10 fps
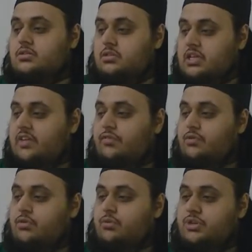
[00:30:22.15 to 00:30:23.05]
So
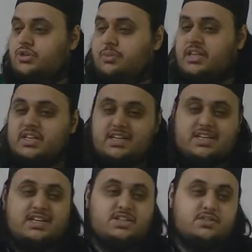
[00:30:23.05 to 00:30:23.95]
therefore, when you make the
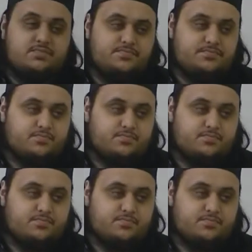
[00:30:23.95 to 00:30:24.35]
intention,